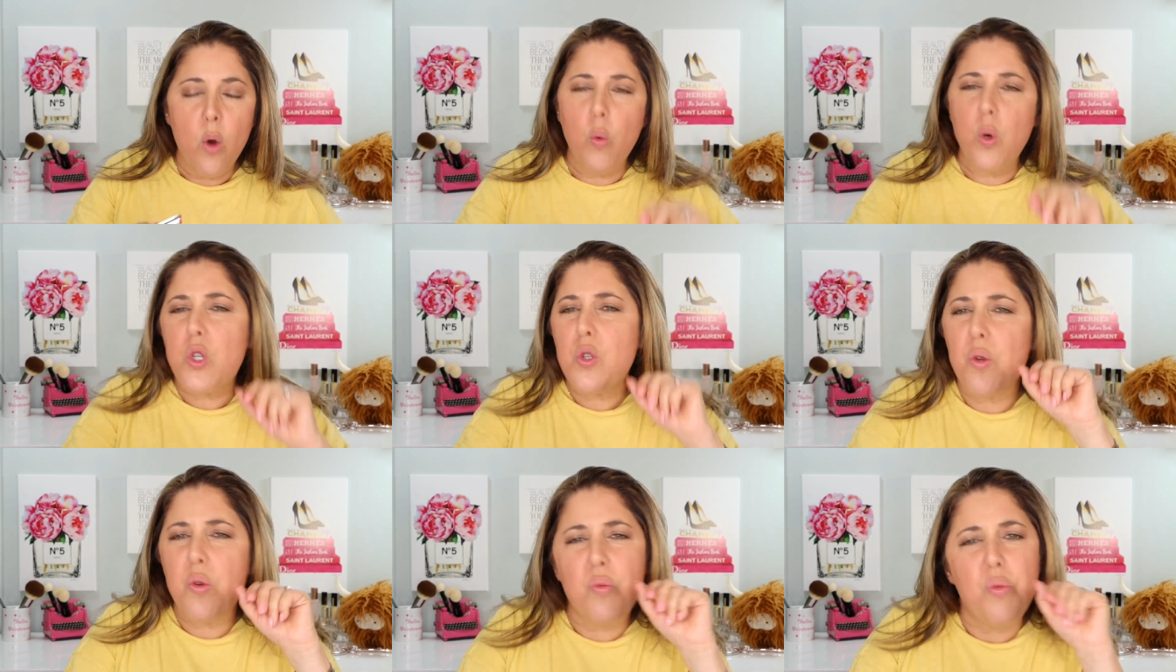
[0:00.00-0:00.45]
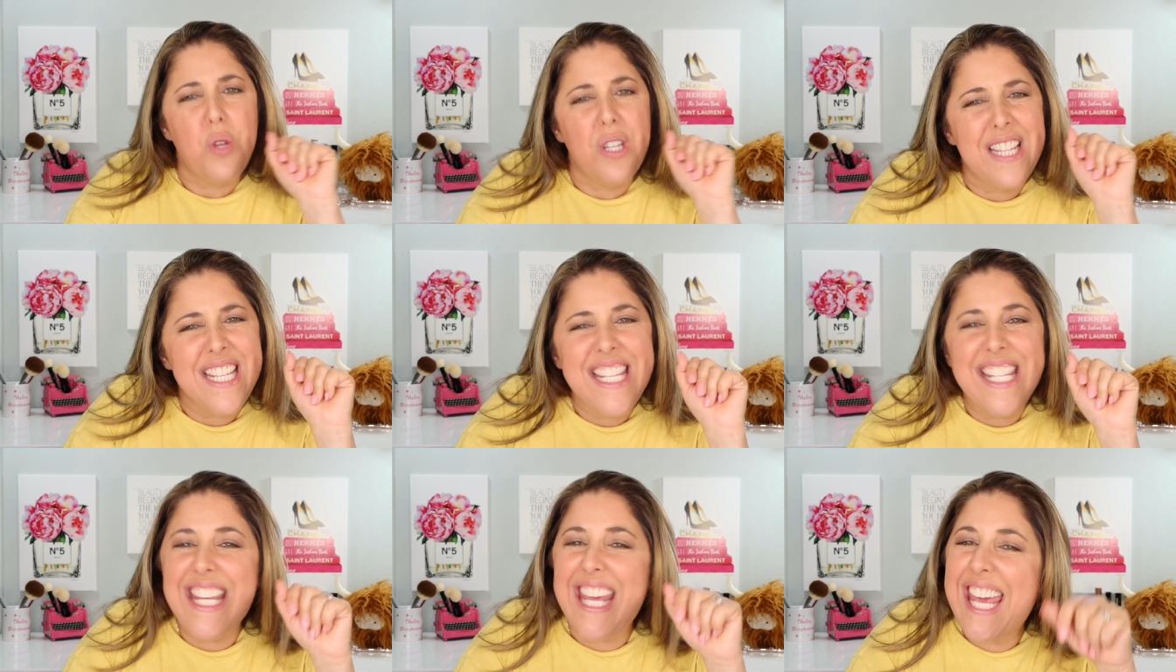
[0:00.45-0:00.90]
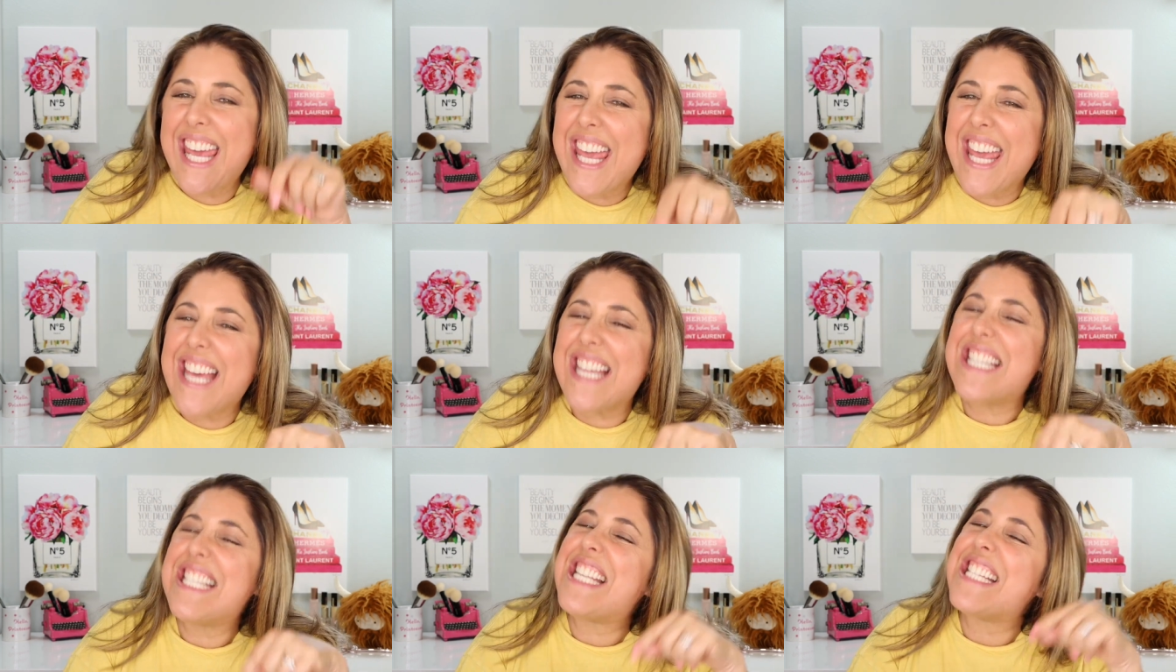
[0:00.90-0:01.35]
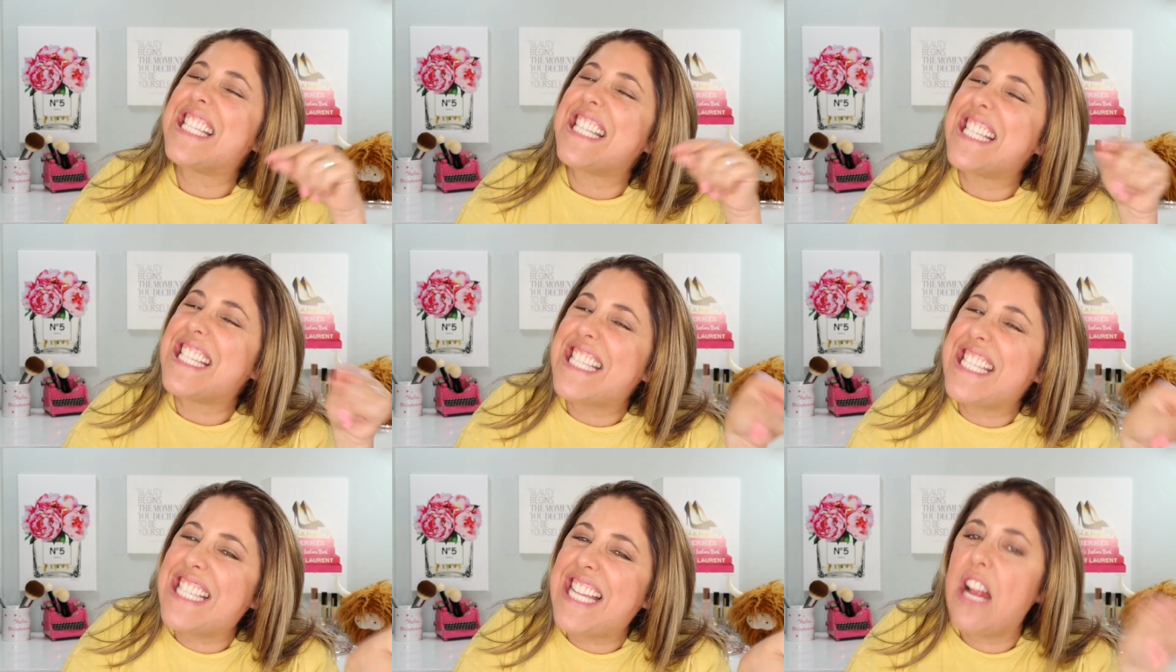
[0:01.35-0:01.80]
which we really can't
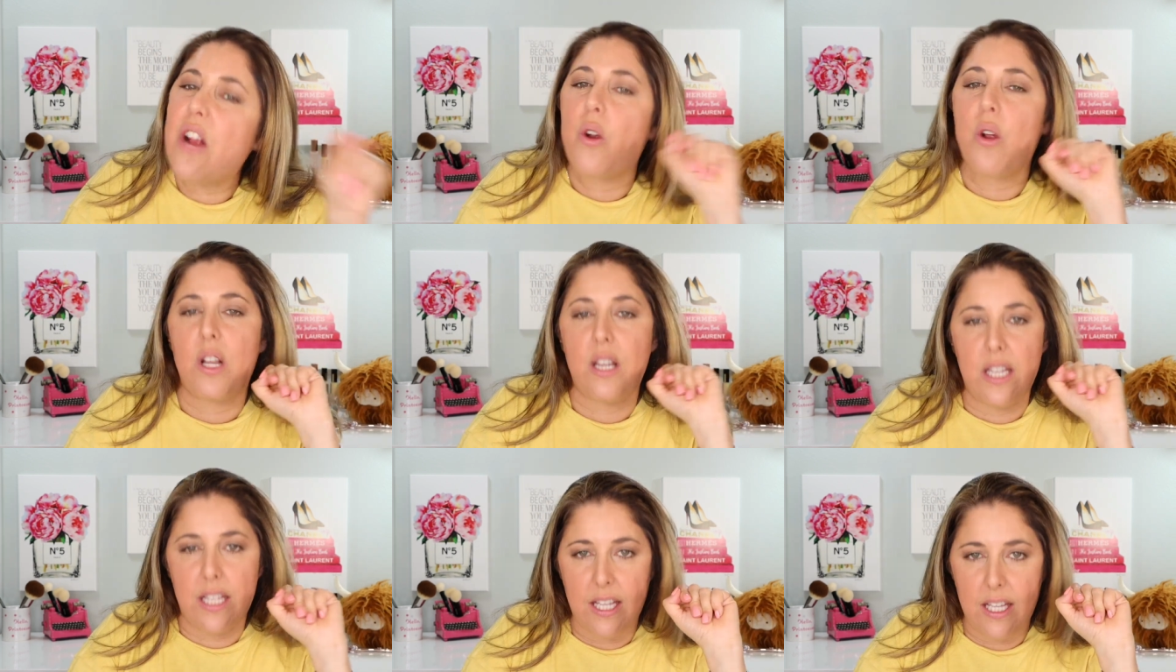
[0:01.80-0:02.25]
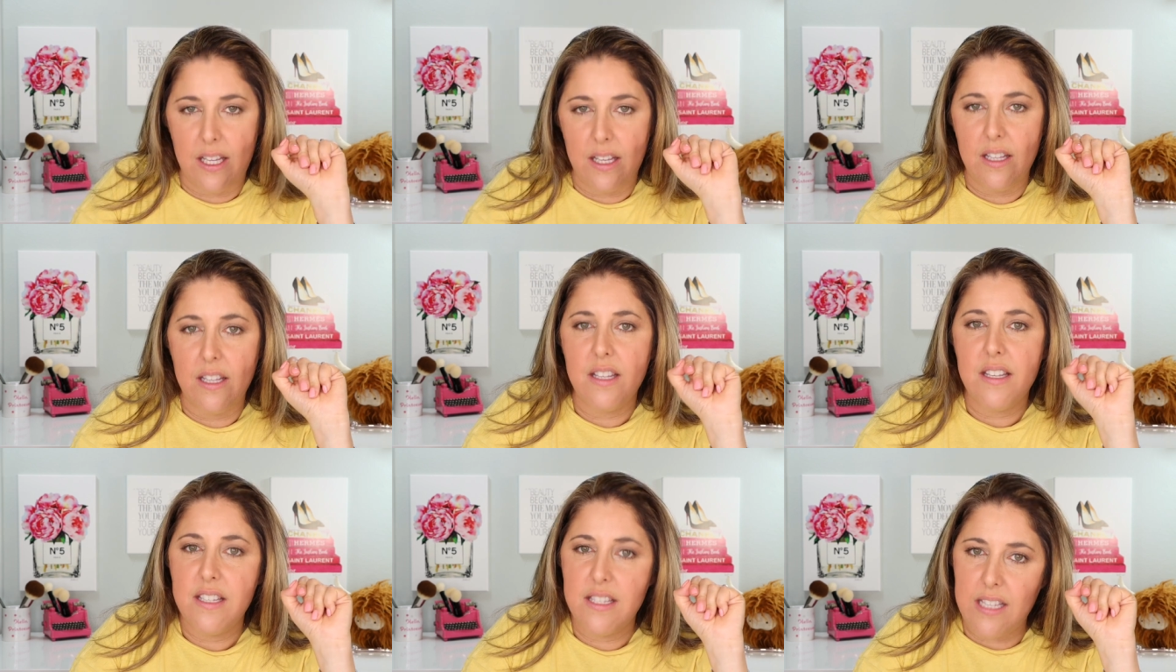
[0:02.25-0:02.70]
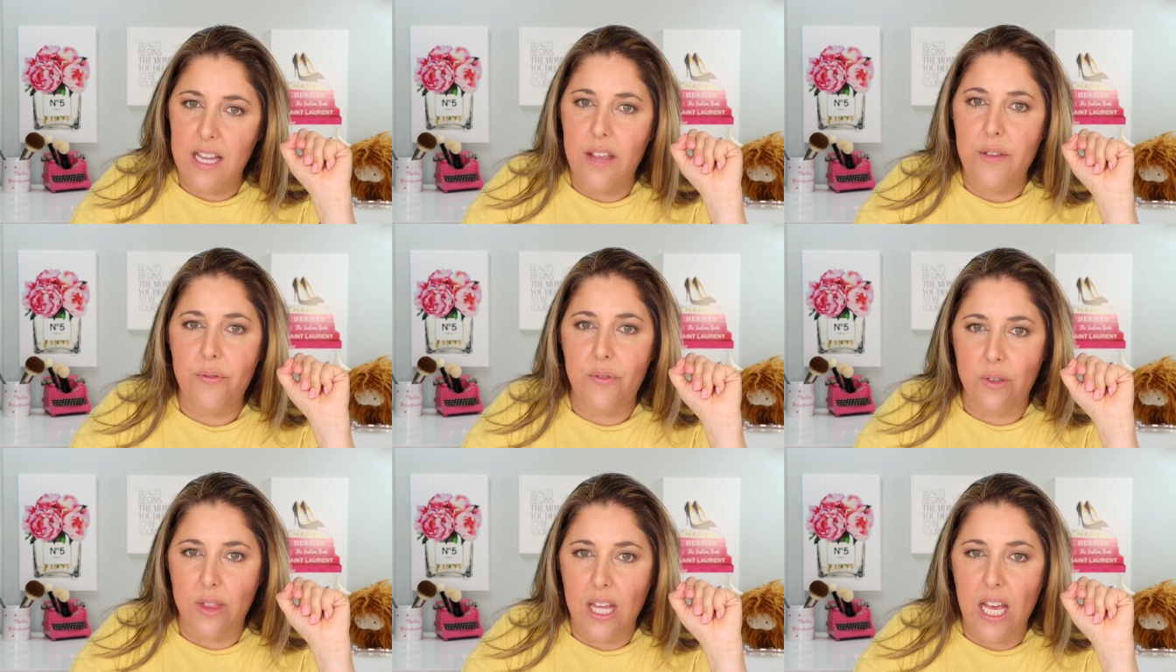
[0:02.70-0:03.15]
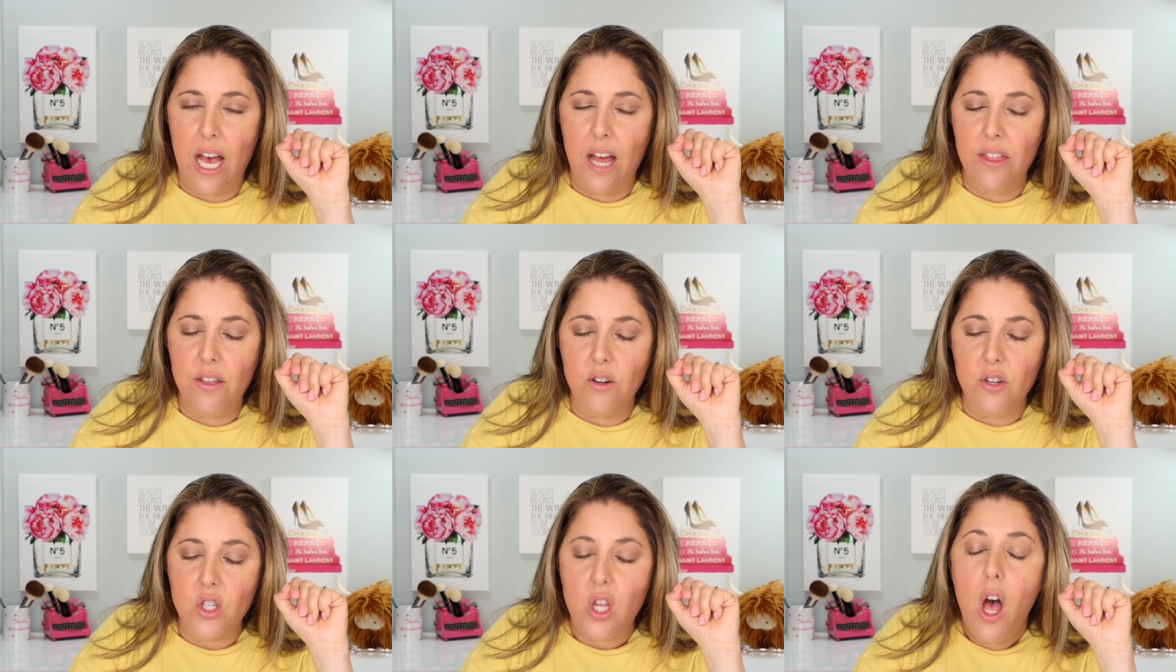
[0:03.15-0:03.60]
necessarily say for the
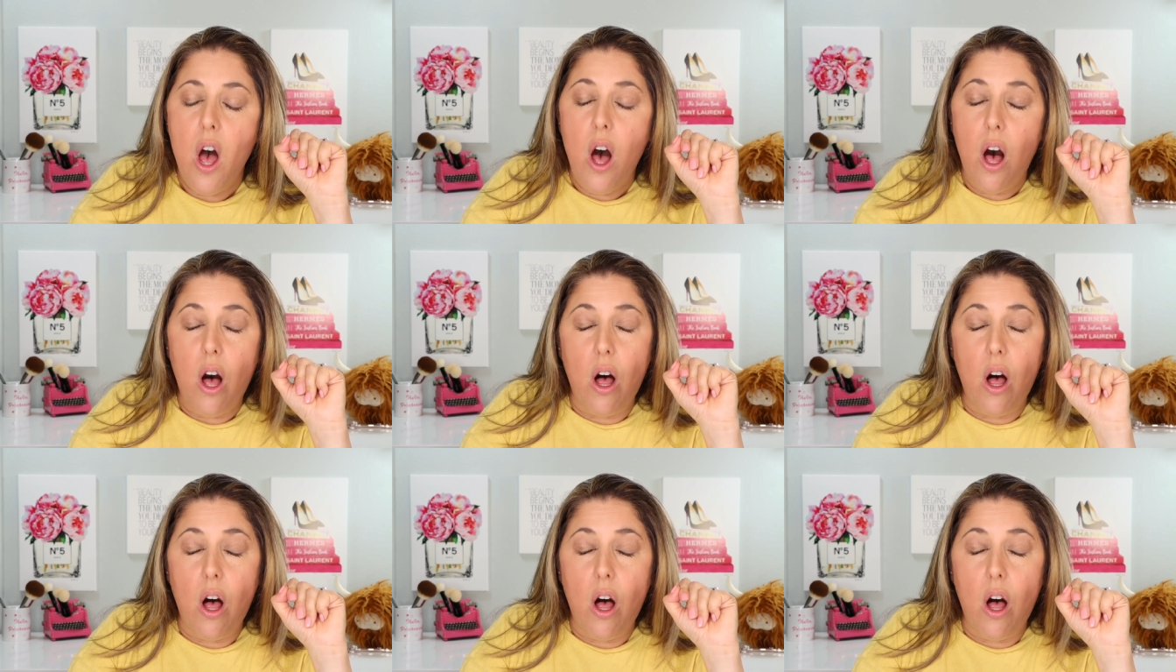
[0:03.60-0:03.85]
others,